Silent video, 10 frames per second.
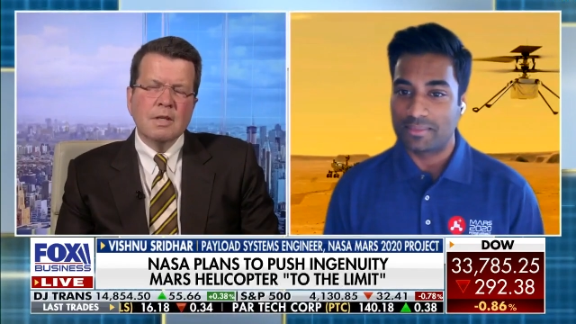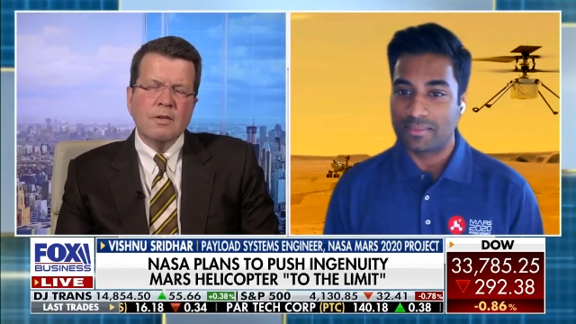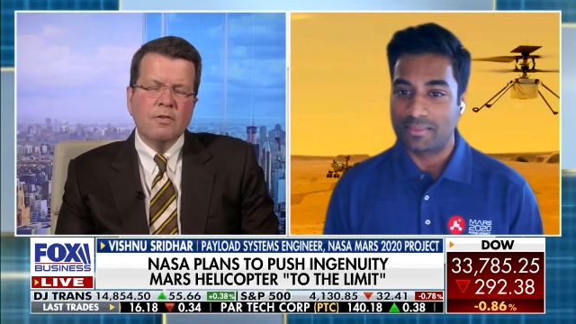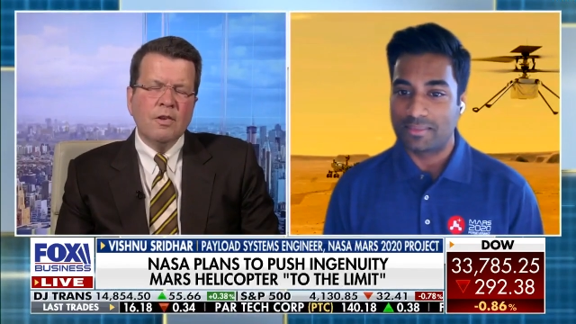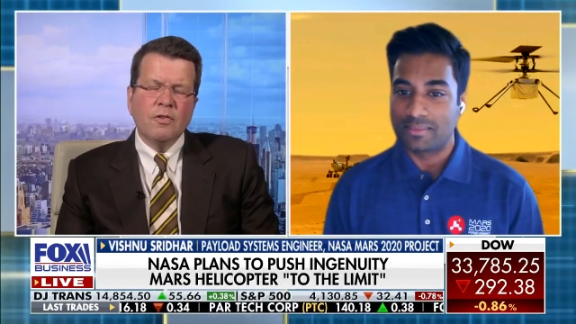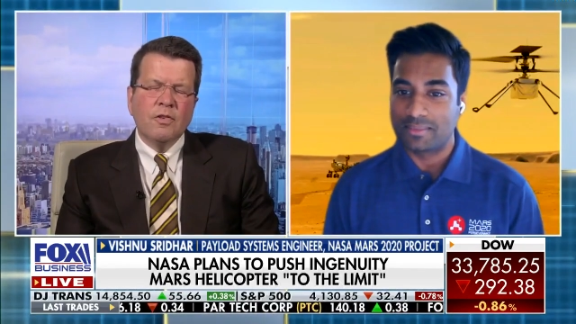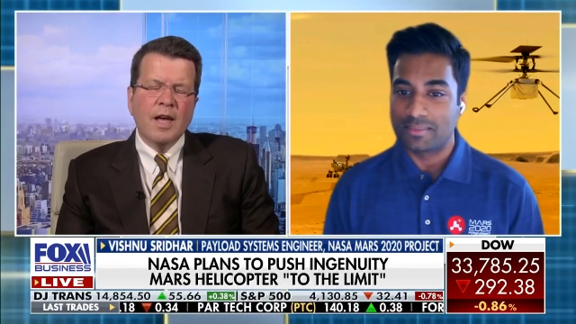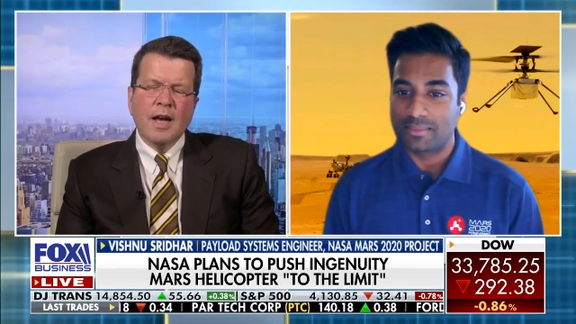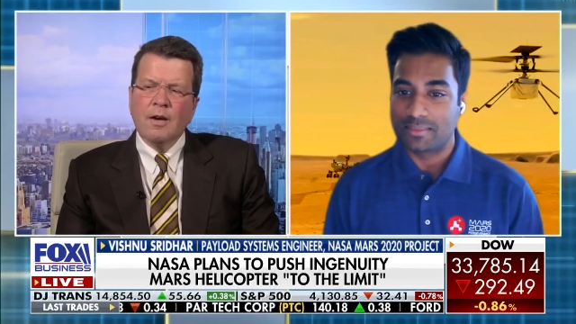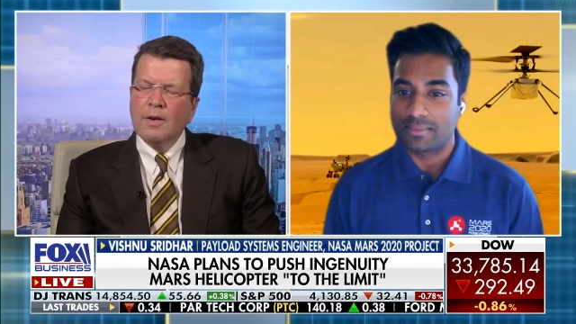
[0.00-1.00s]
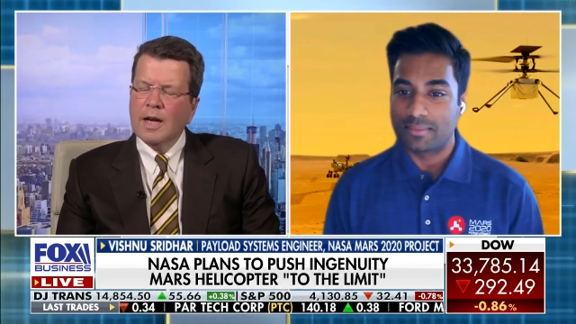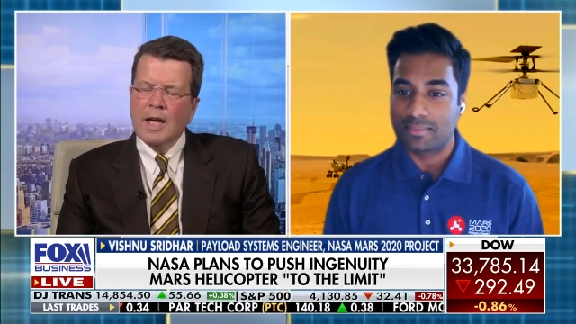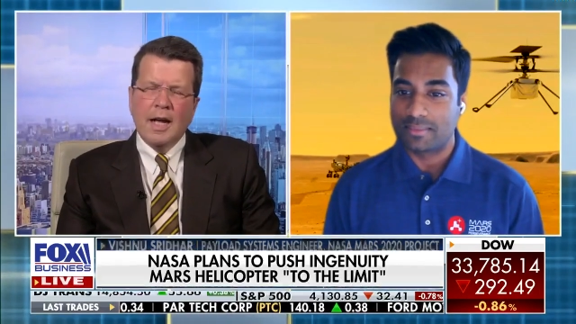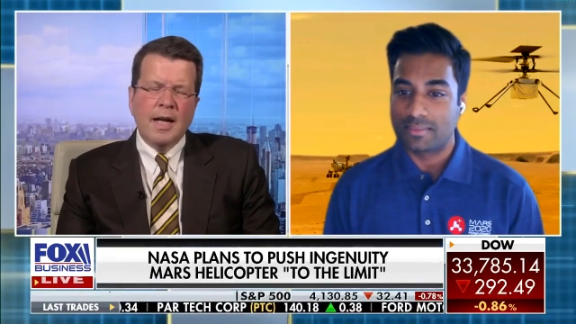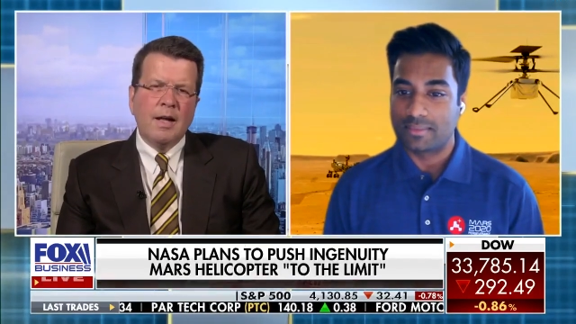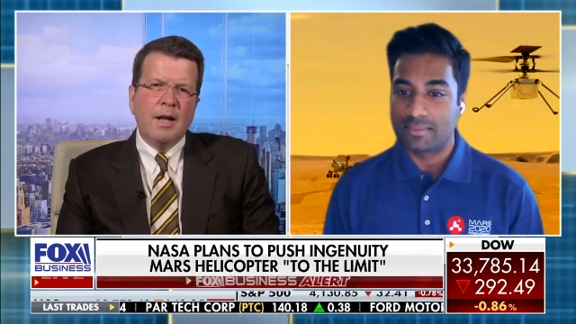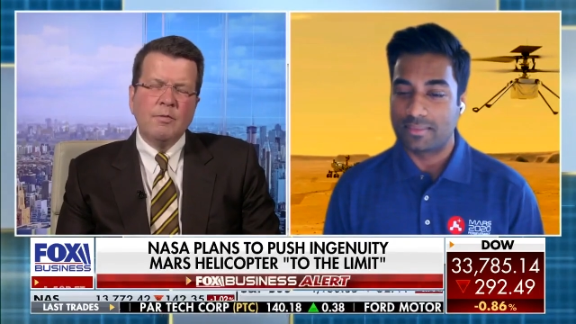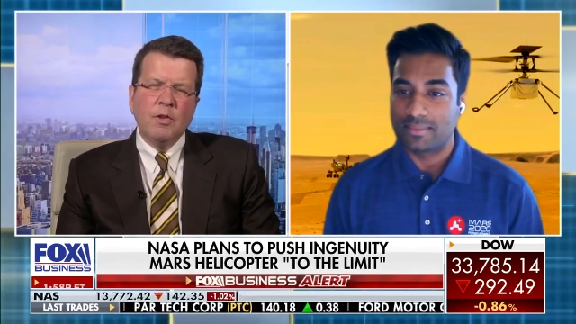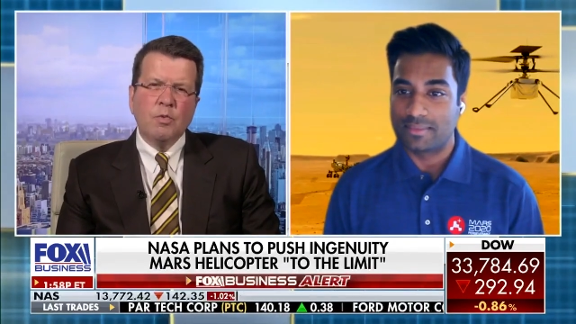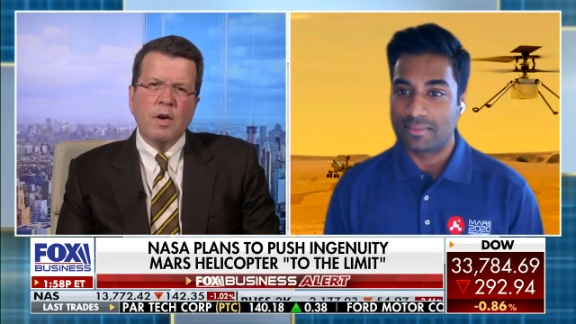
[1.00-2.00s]
Speaker 1: It's just staggering. I,
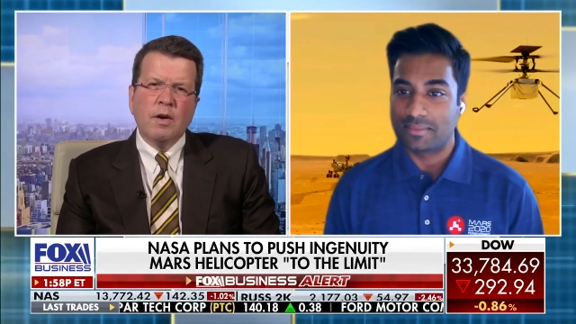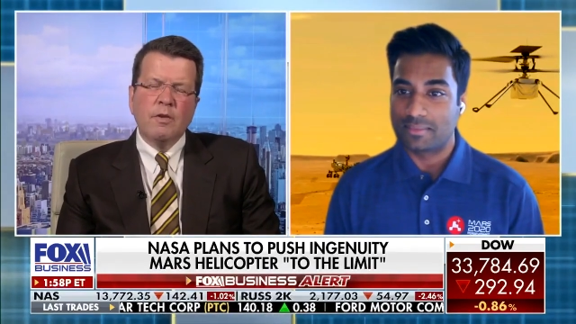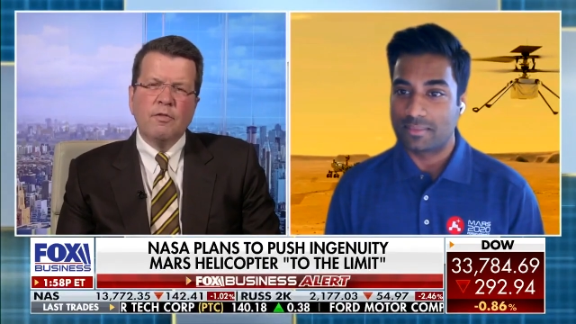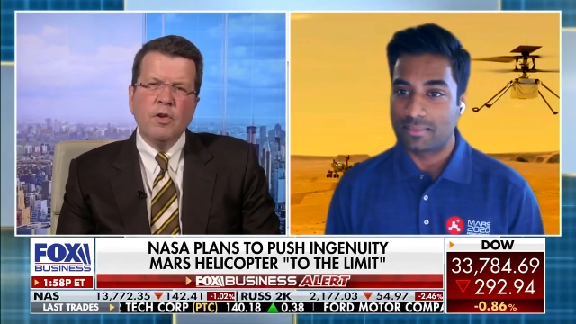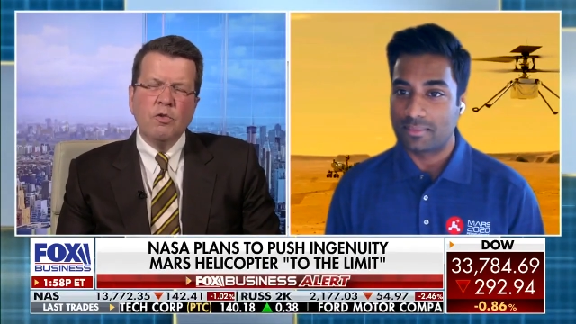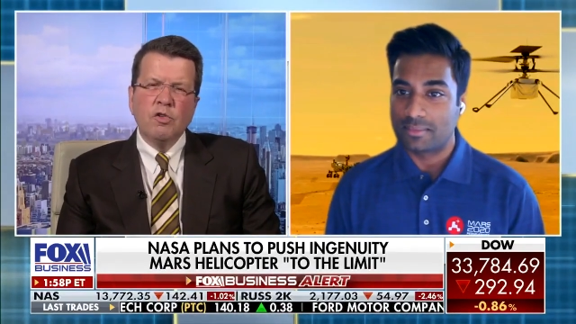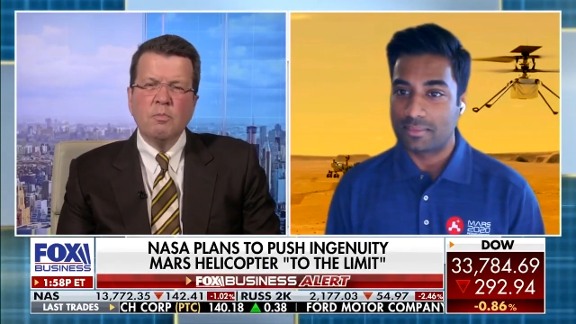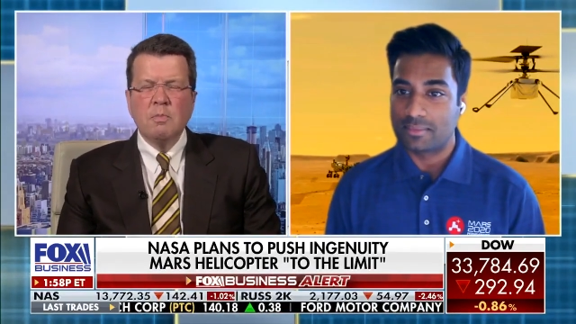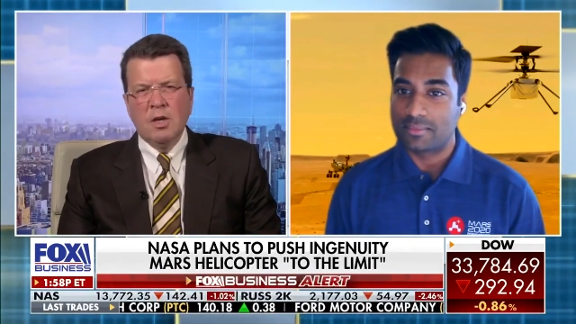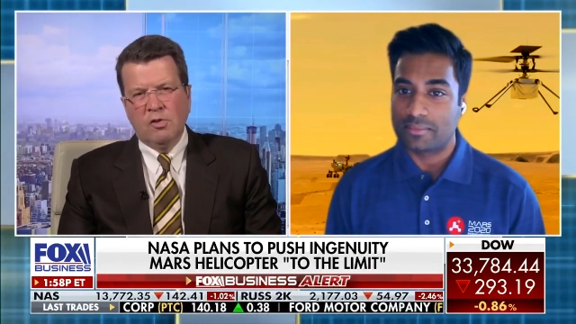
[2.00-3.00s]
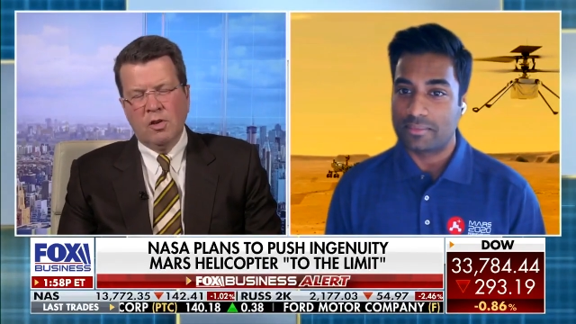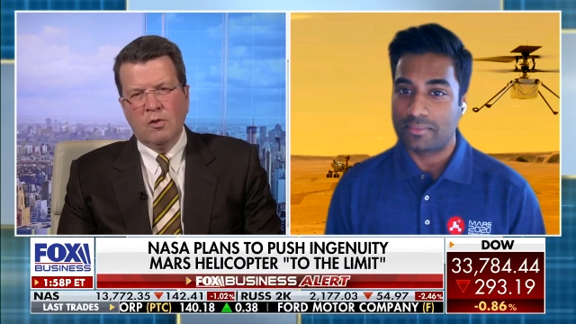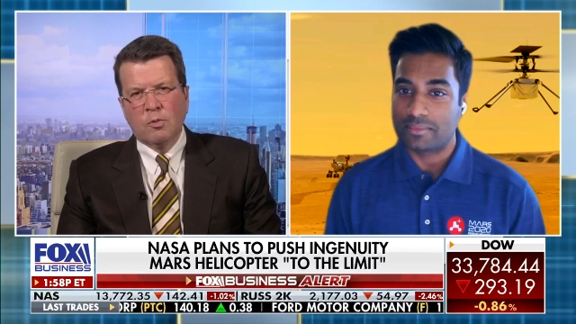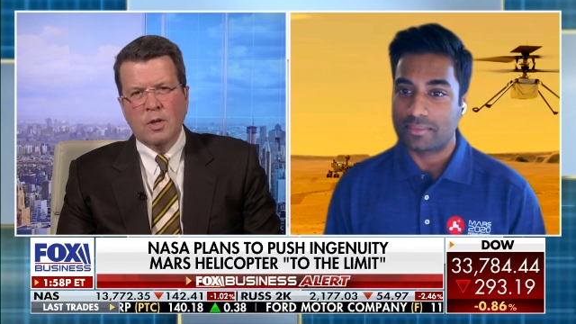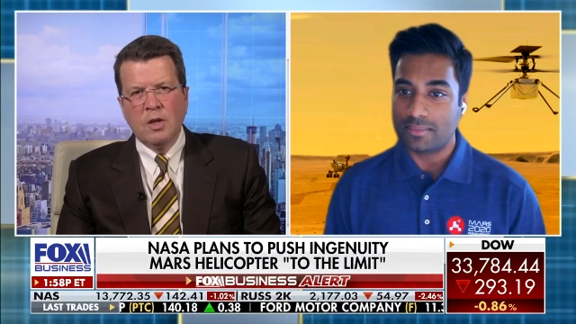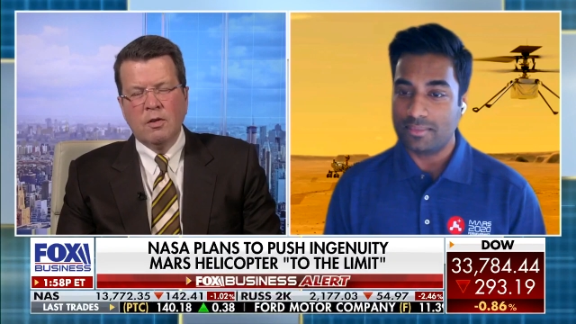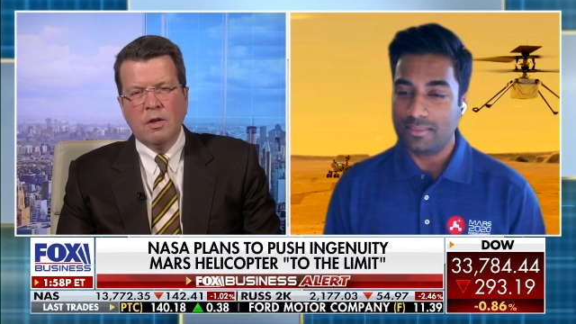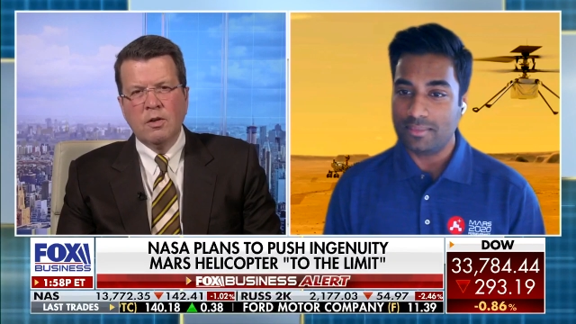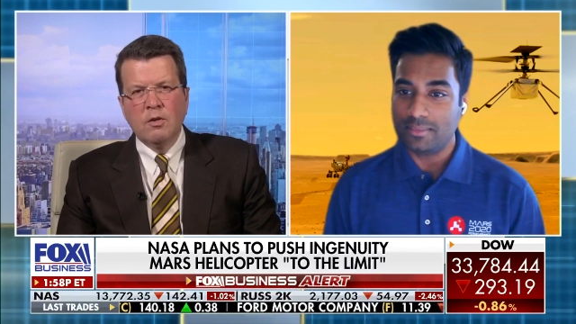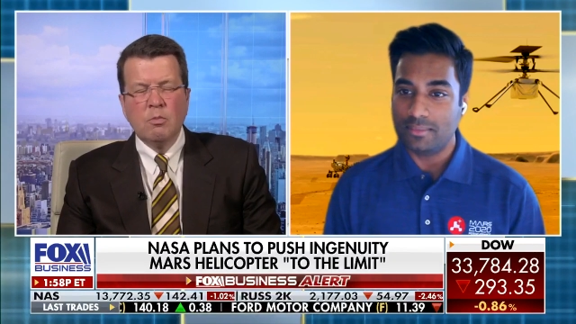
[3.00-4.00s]
am just wondering in future missions when you
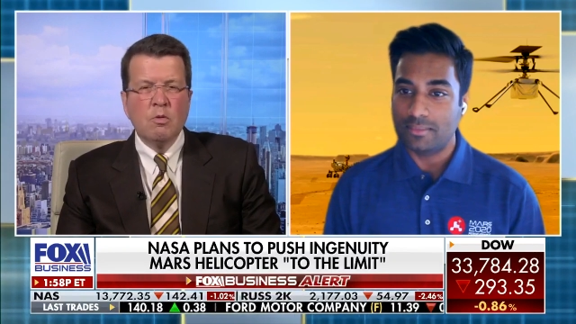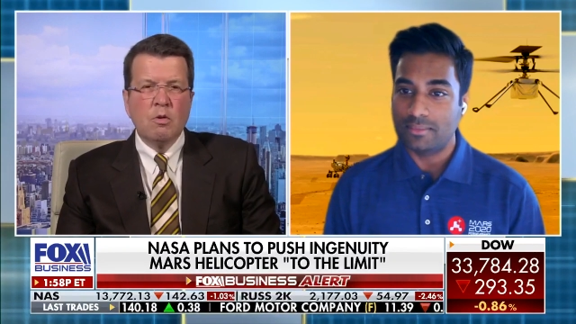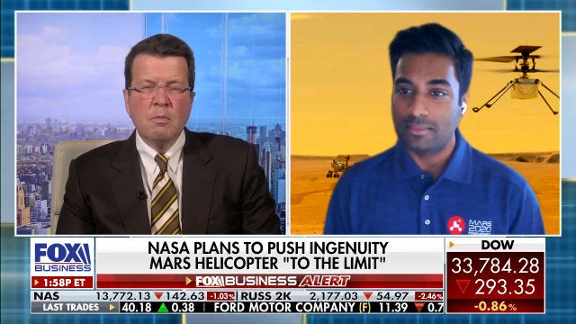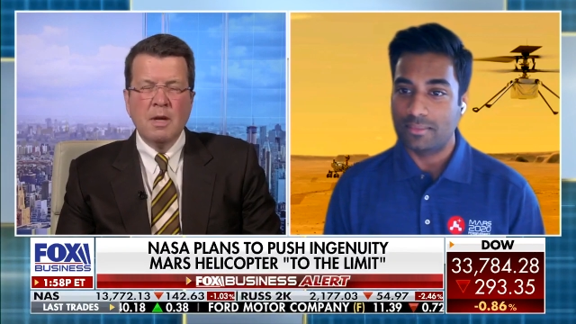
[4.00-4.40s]
can do more,